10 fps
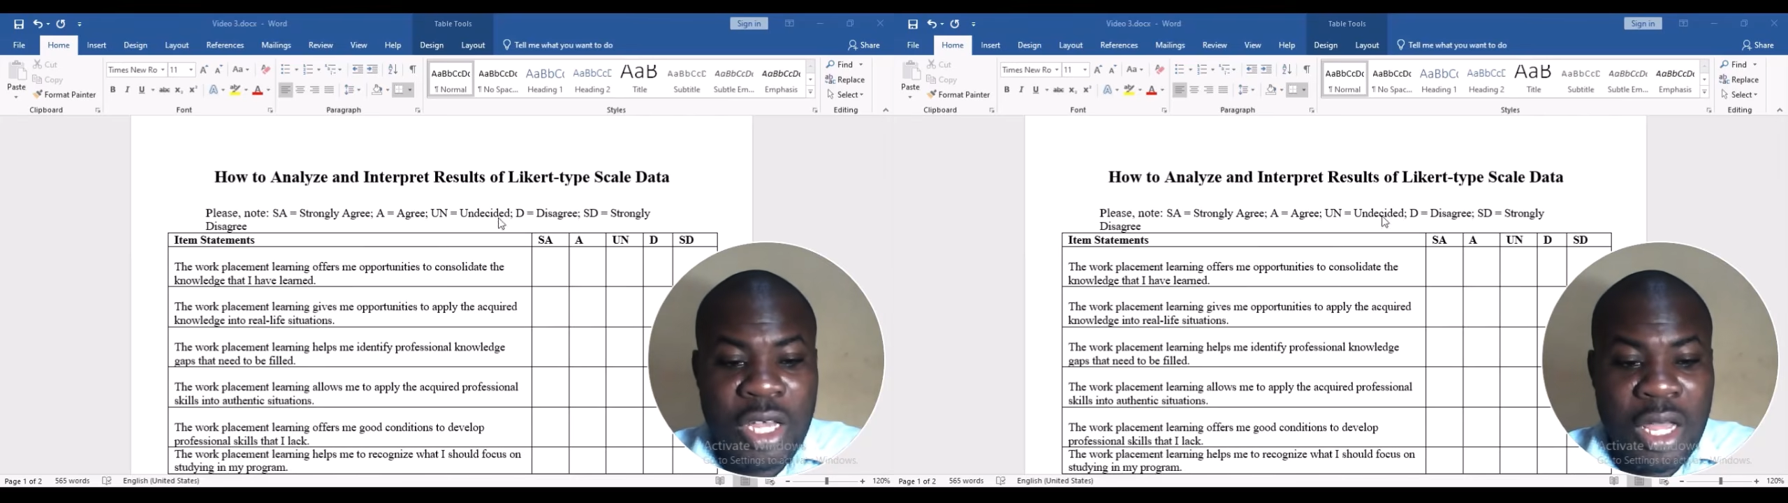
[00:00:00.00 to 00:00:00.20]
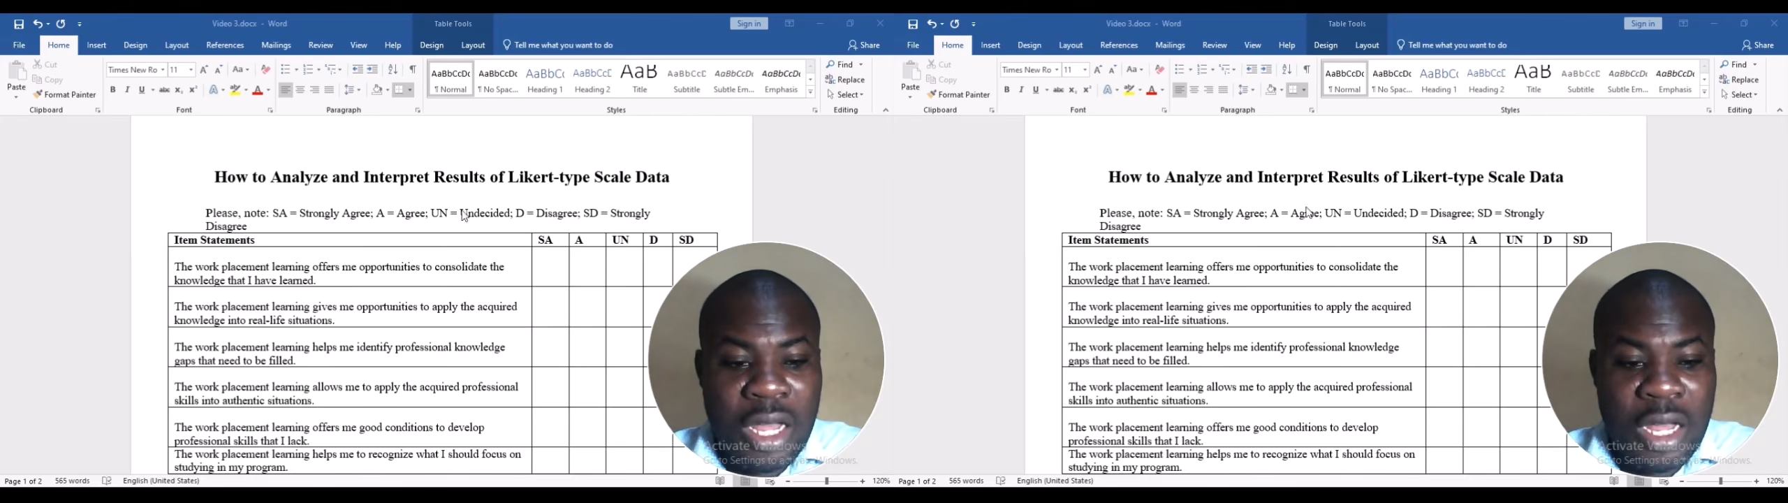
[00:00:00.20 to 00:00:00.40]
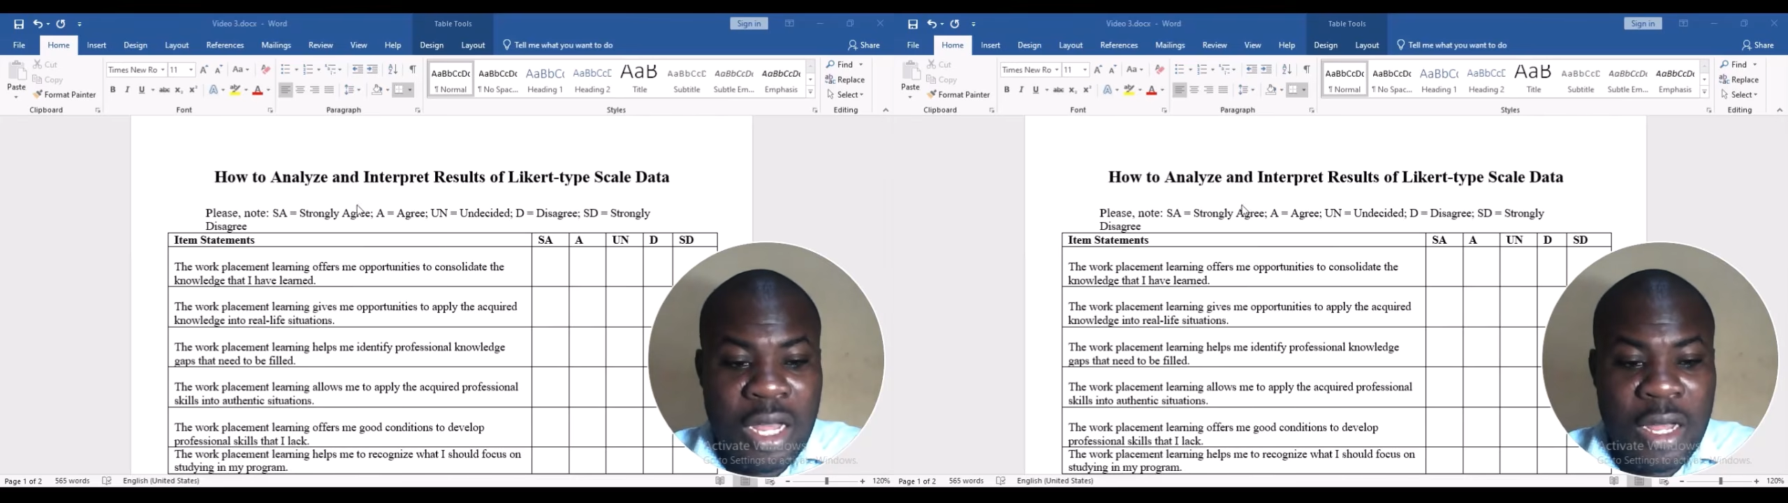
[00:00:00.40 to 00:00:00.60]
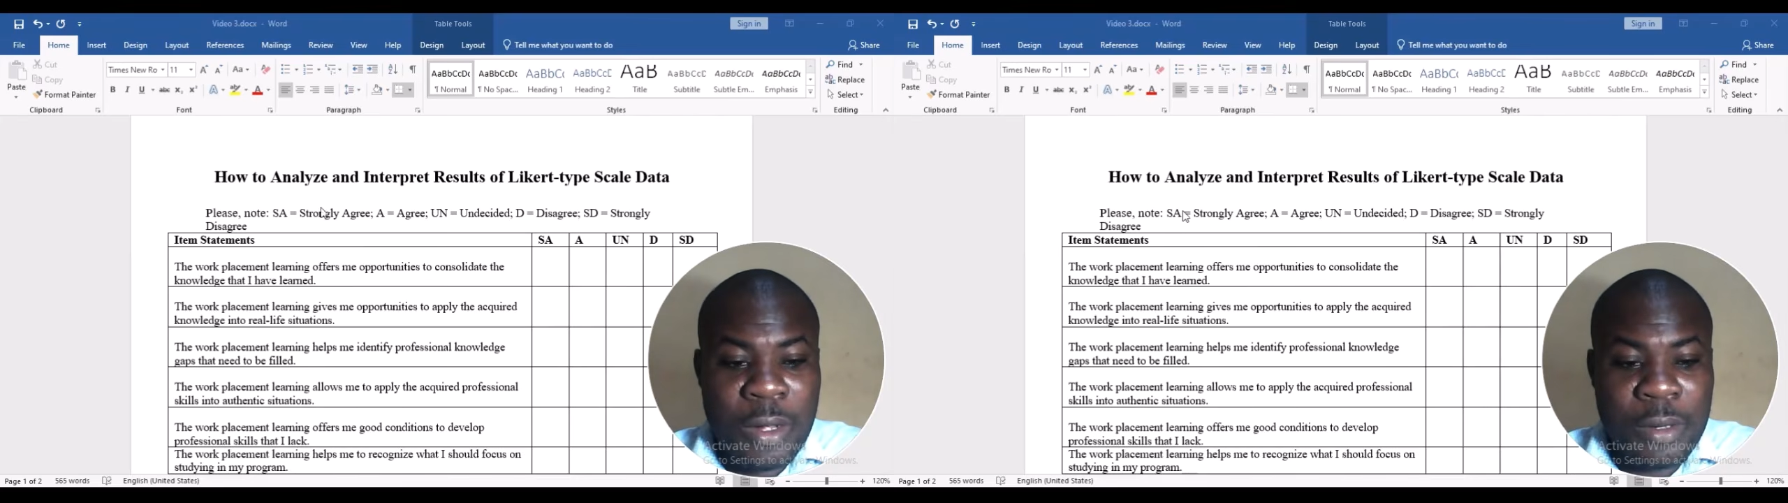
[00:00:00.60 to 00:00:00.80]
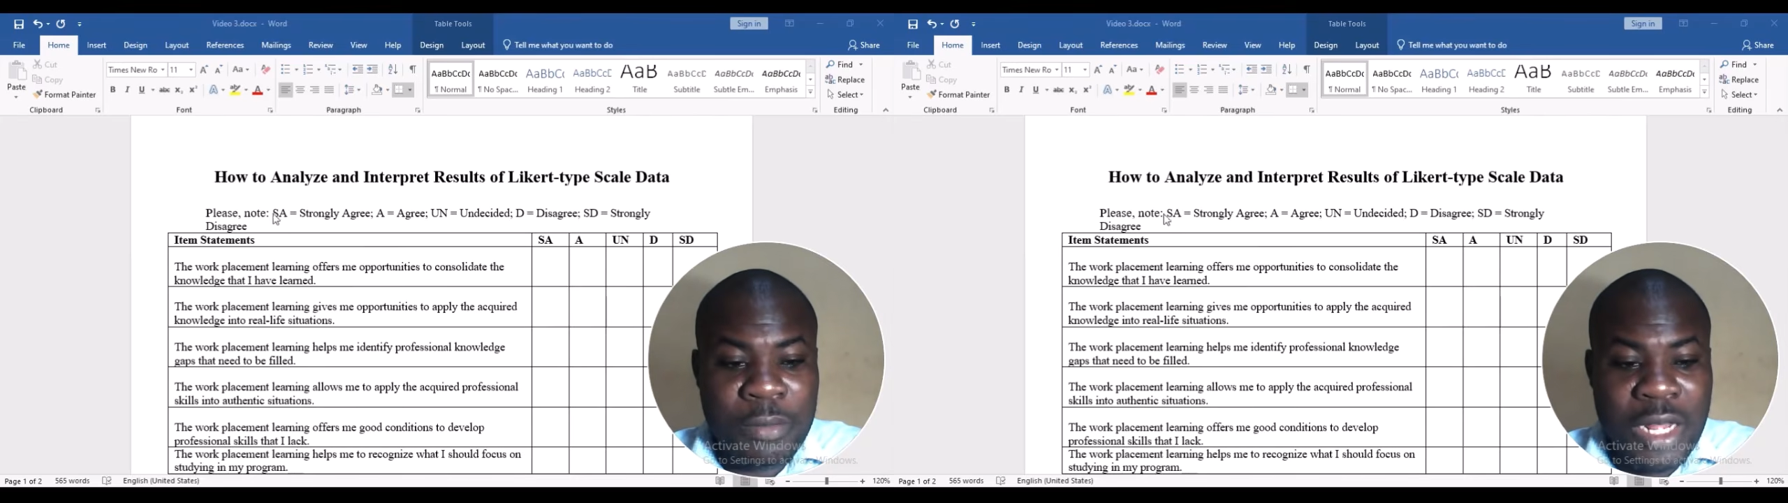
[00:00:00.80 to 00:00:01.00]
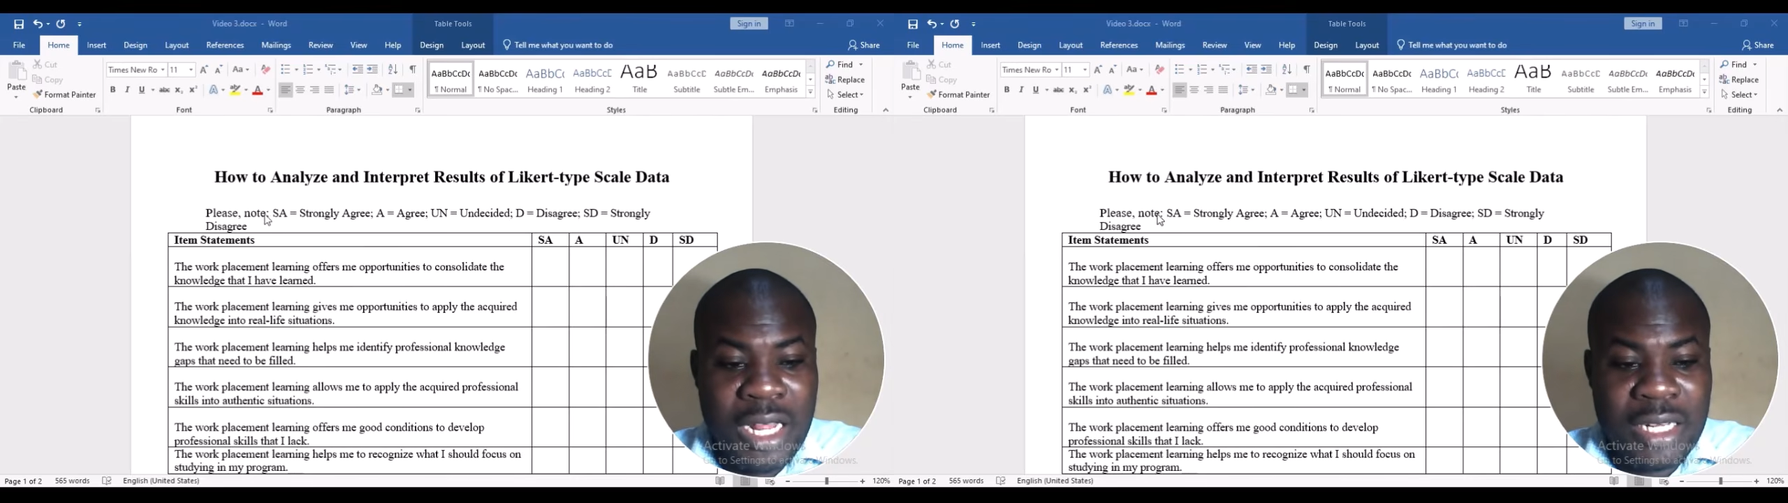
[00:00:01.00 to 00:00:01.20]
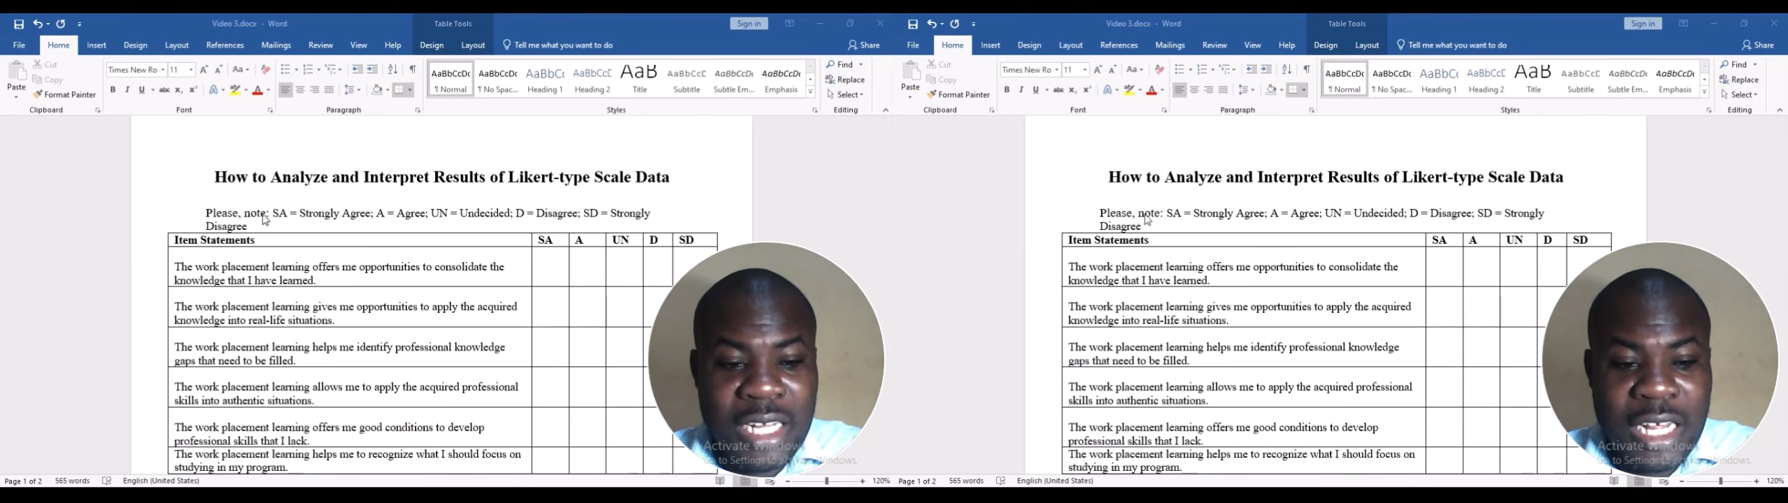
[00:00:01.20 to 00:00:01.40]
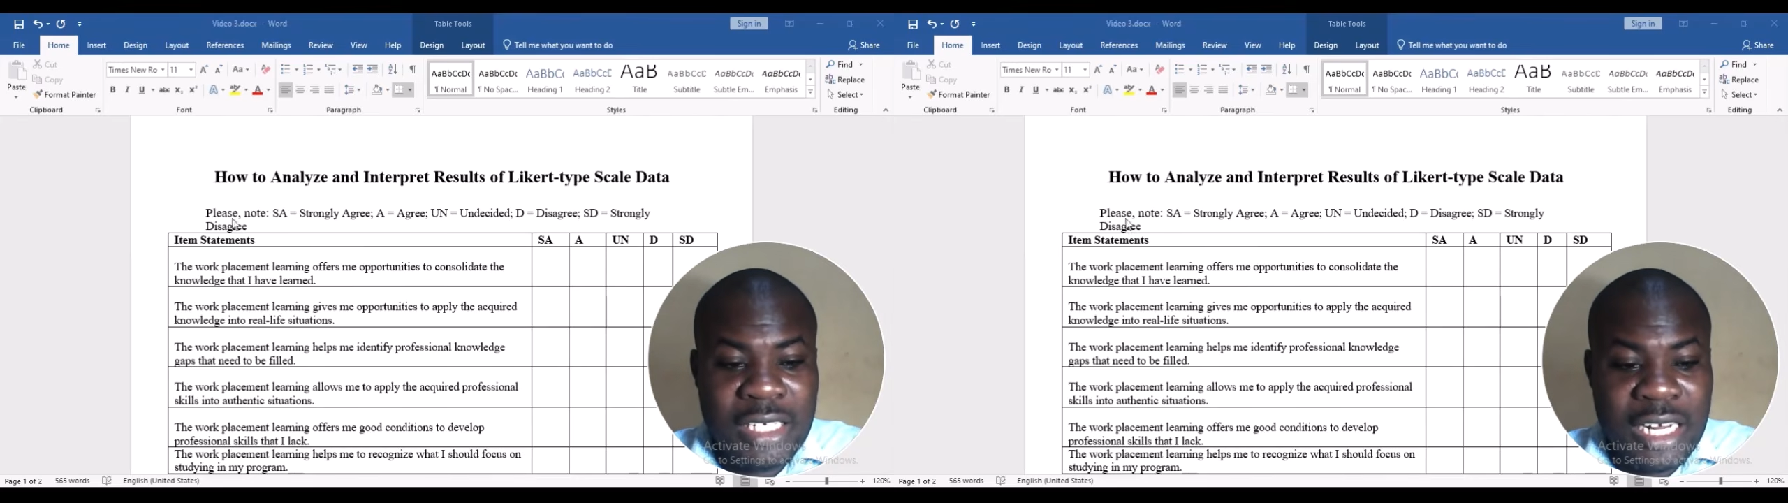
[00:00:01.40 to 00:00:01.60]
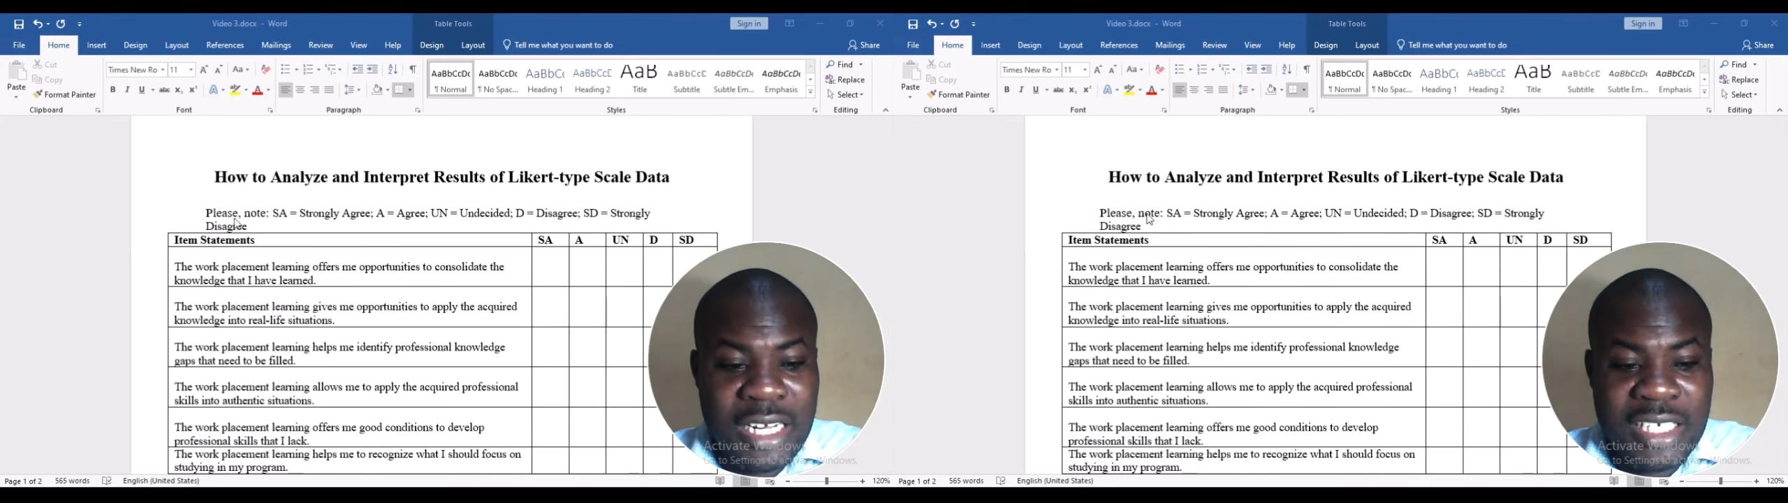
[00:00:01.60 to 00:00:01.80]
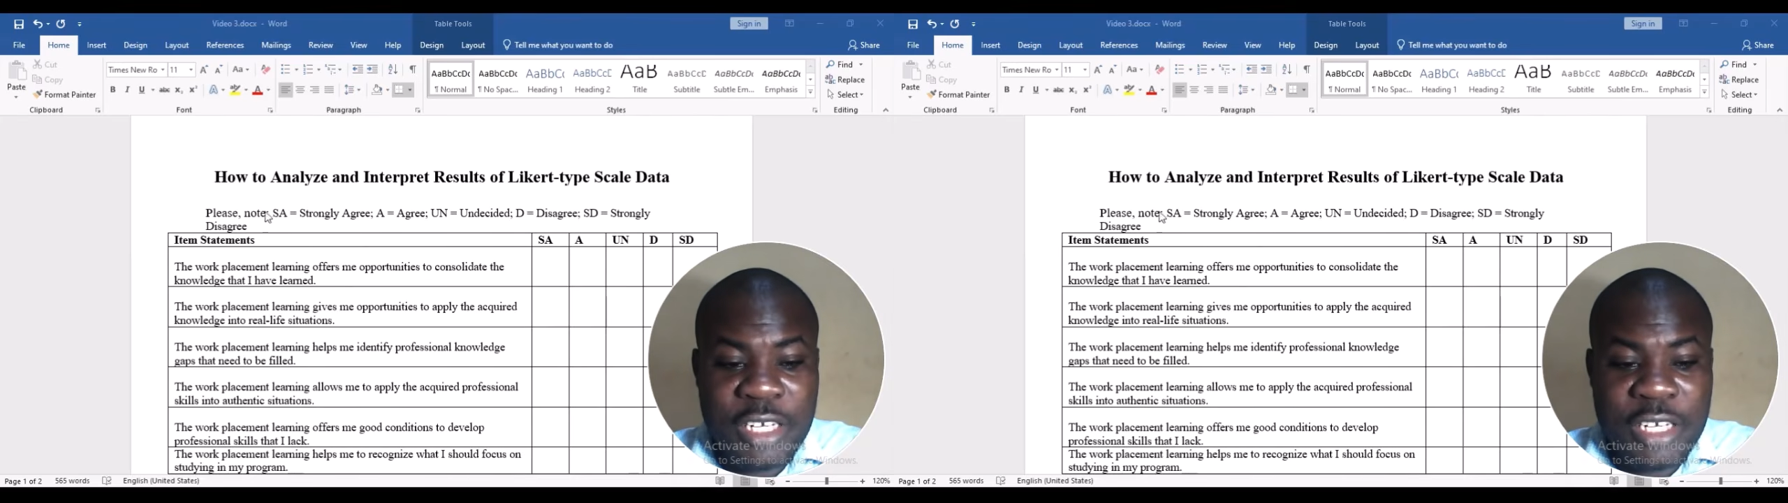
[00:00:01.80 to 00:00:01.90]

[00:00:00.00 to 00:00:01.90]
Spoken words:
And I said,